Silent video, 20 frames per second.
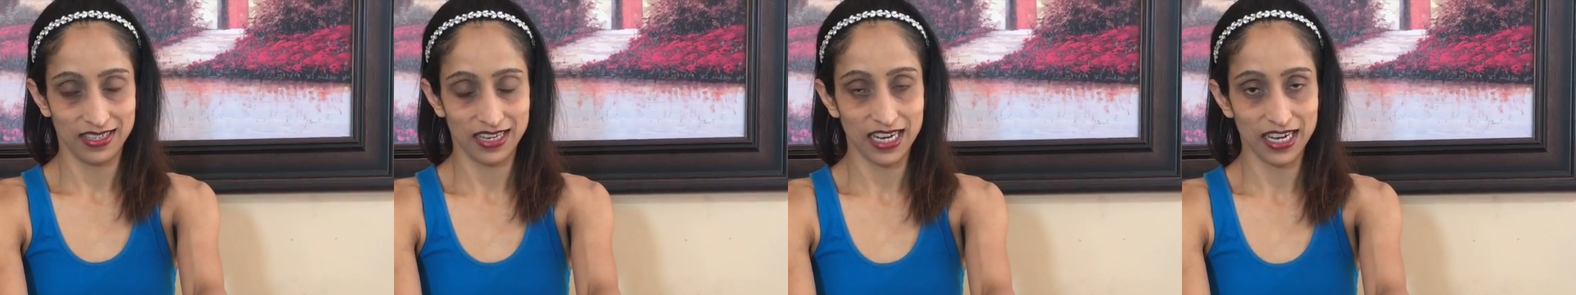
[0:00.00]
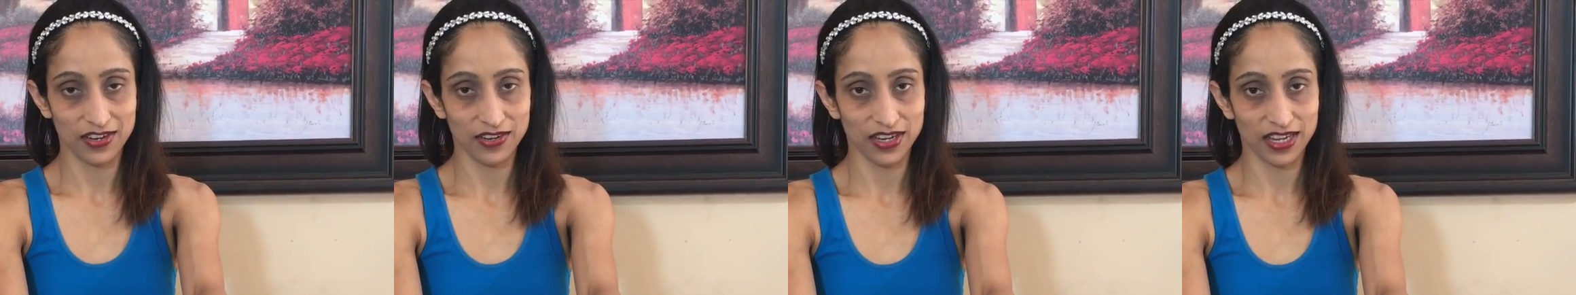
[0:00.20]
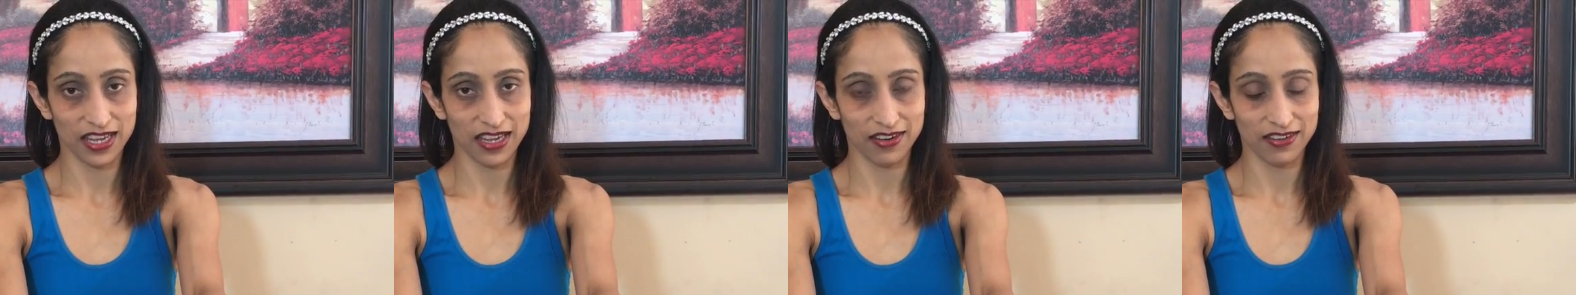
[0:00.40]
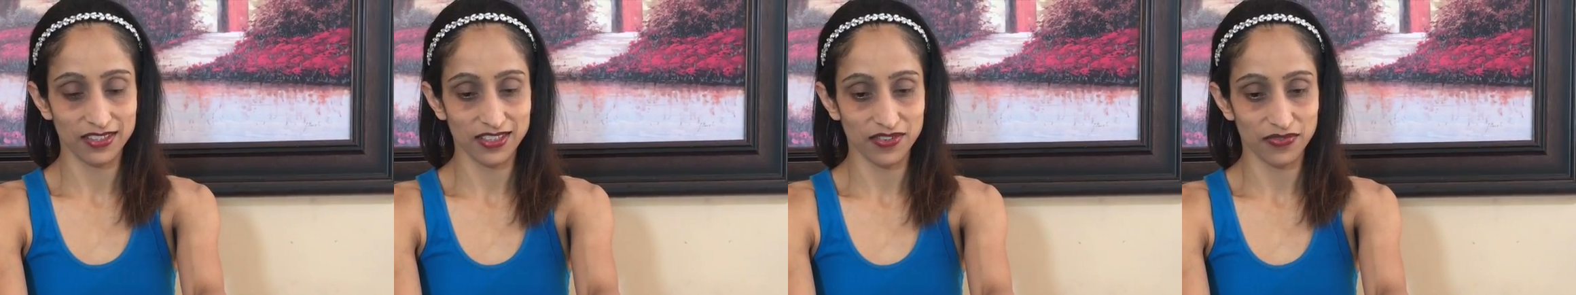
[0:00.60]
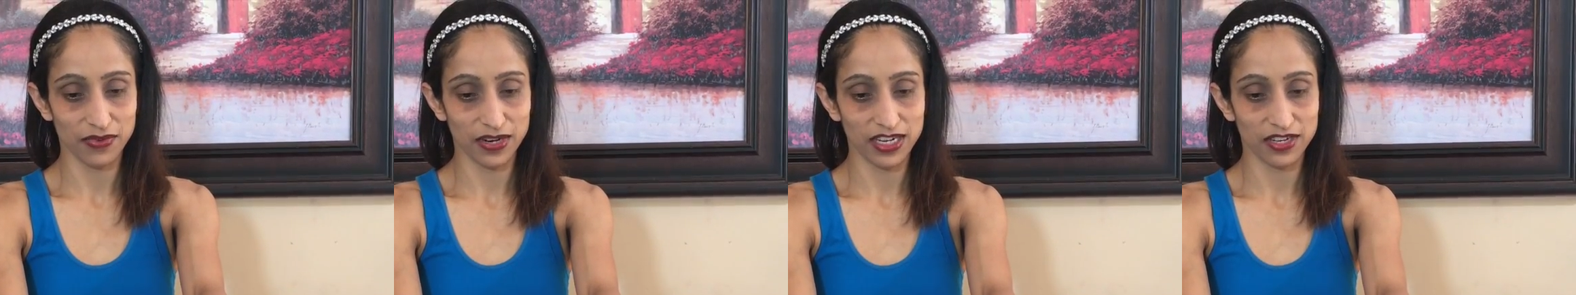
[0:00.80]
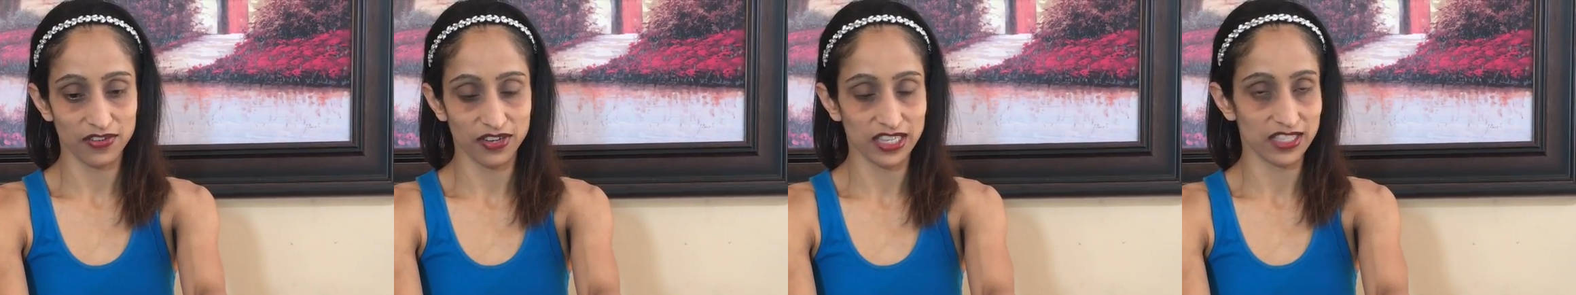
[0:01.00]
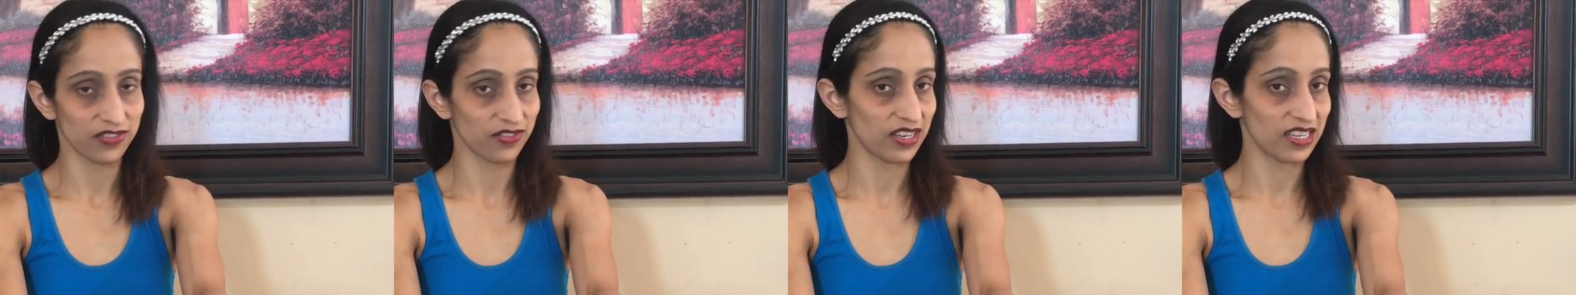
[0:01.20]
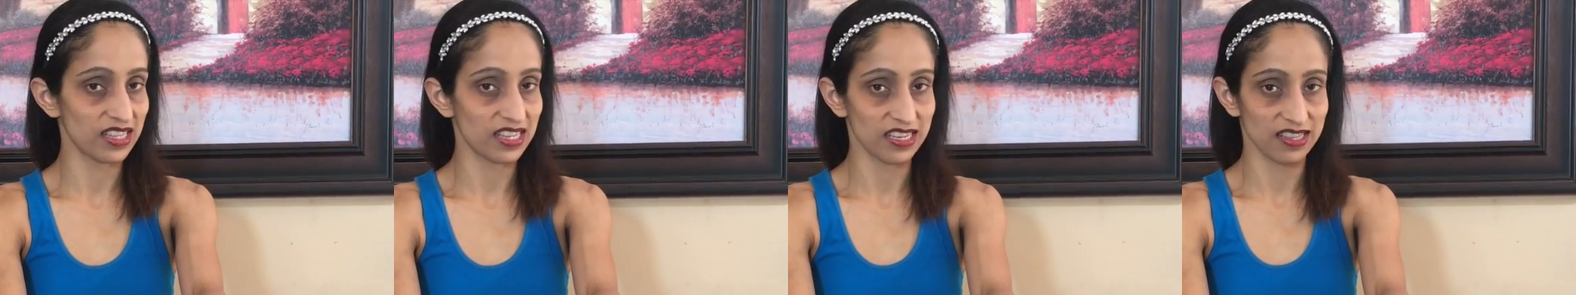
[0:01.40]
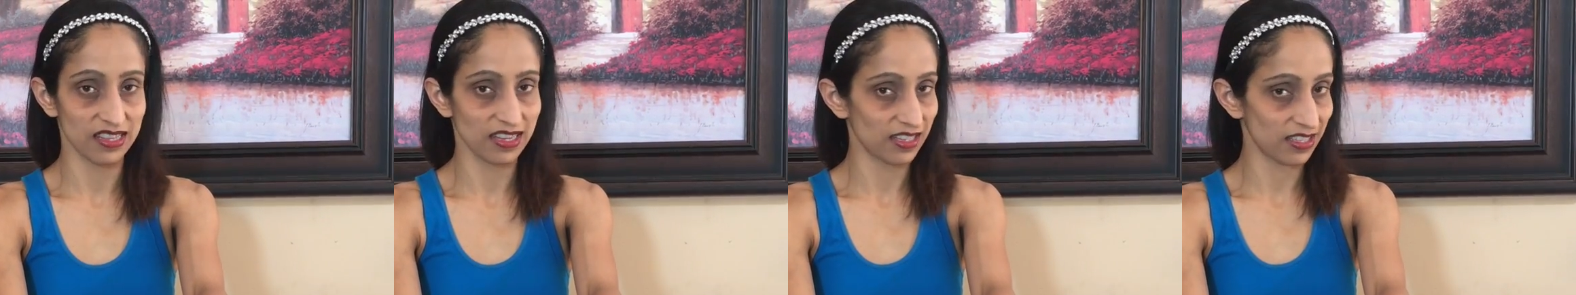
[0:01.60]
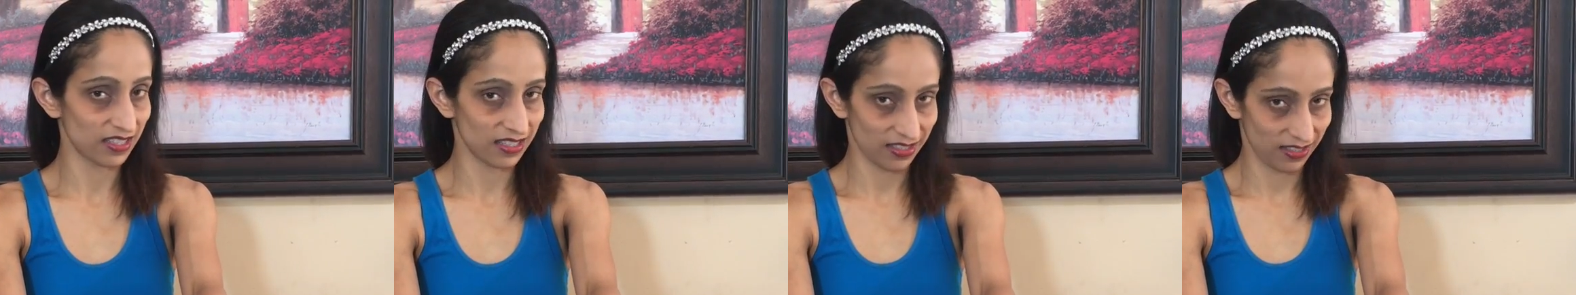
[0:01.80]
100 calories of white rice right there,
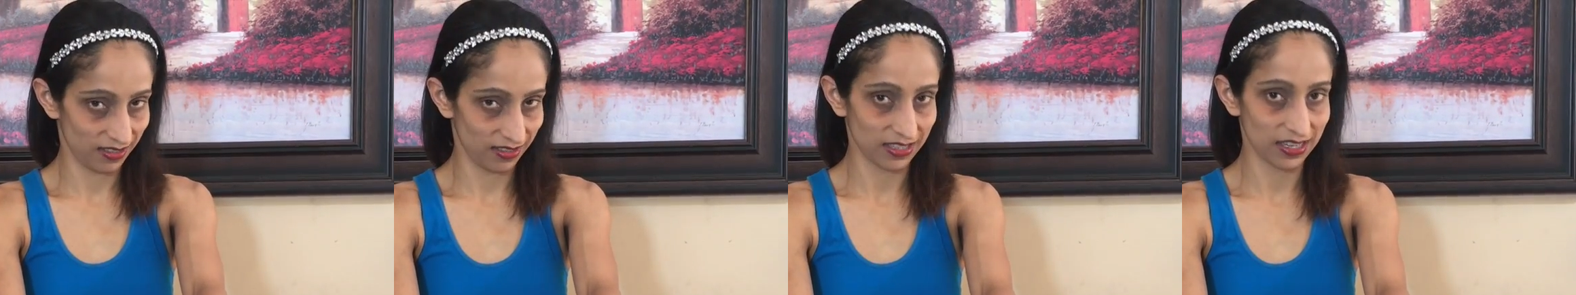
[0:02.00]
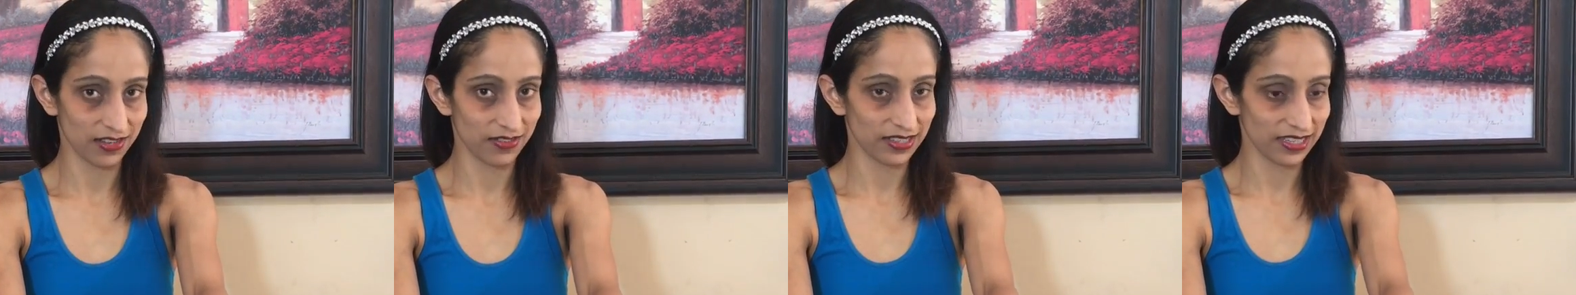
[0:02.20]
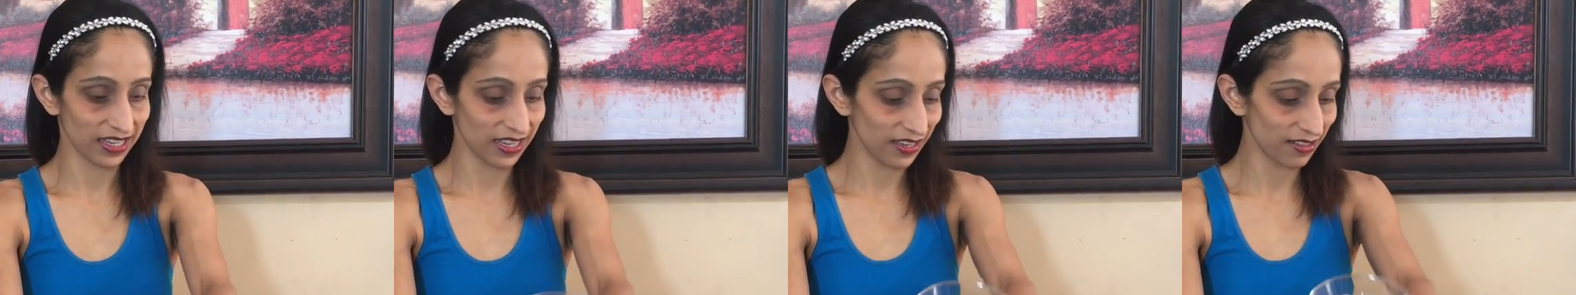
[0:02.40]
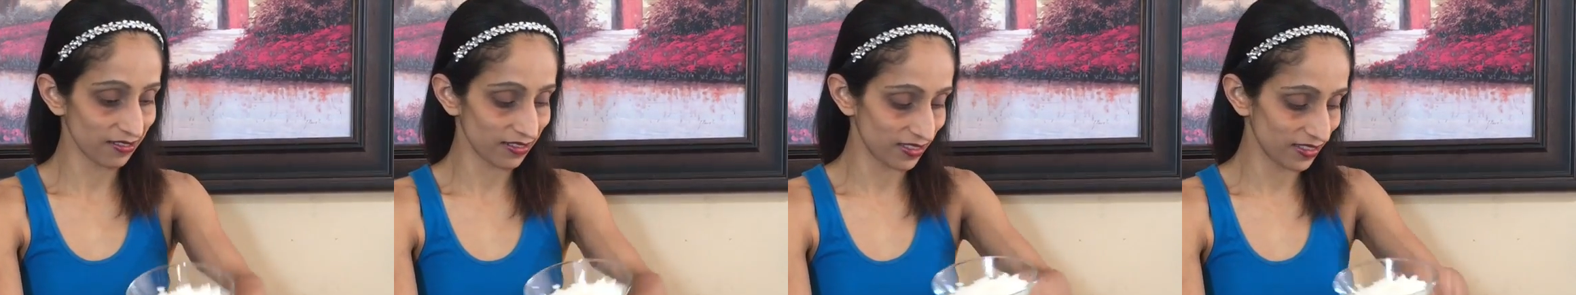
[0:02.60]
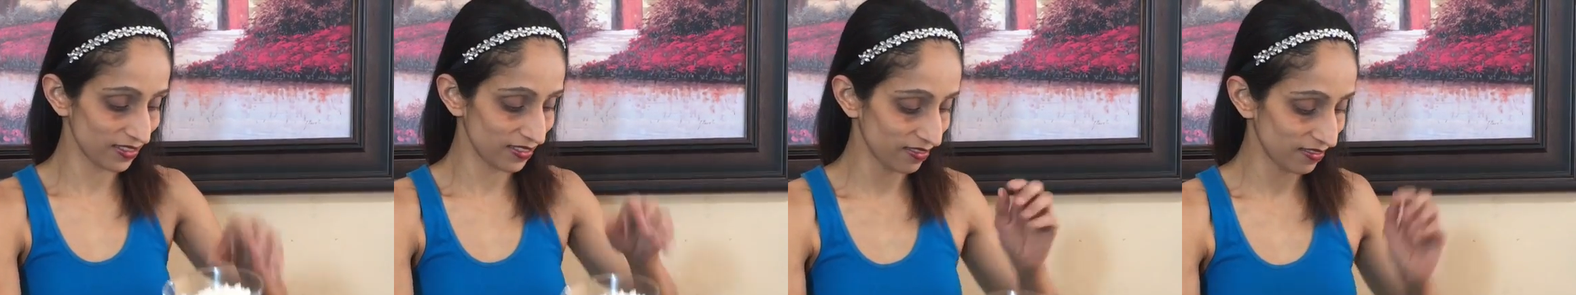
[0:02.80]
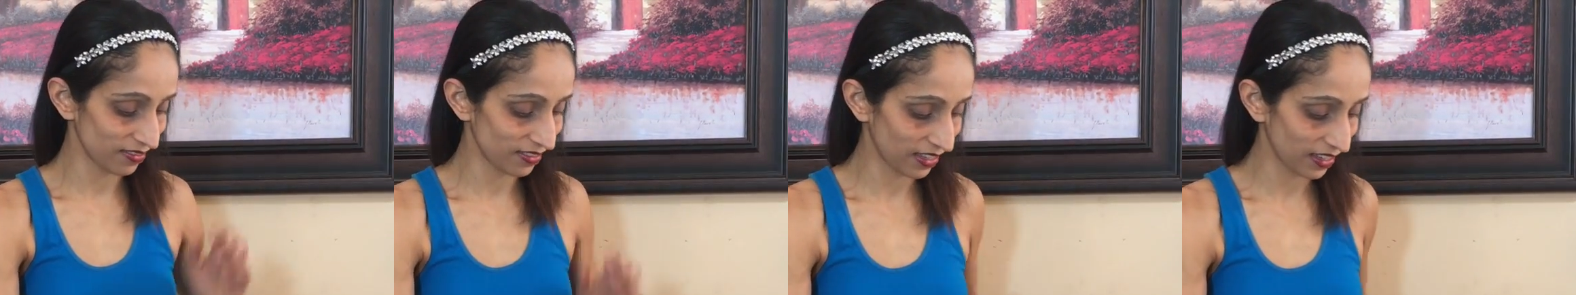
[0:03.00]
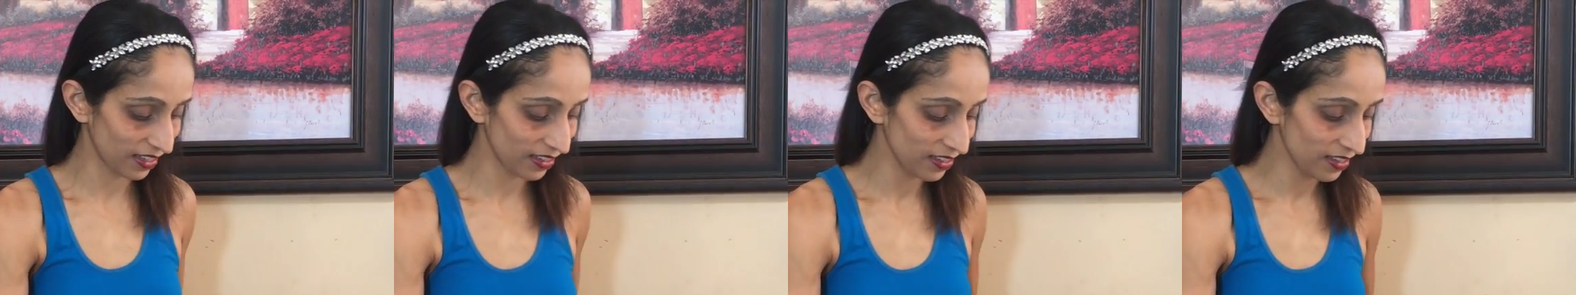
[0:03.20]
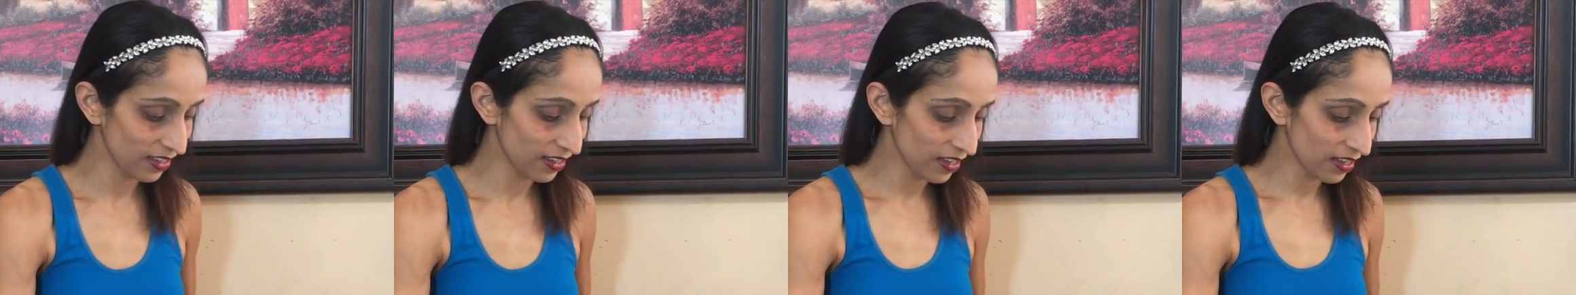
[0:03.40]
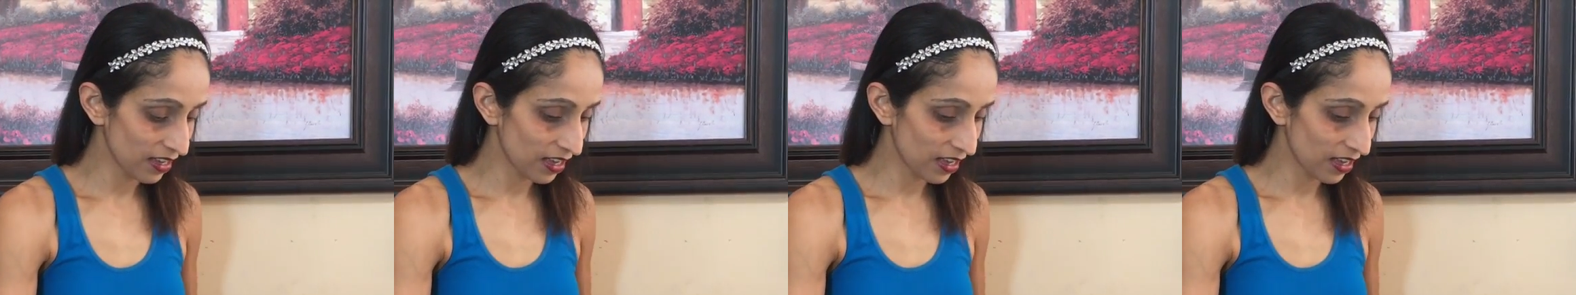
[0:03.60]
that's 100 calories, okay?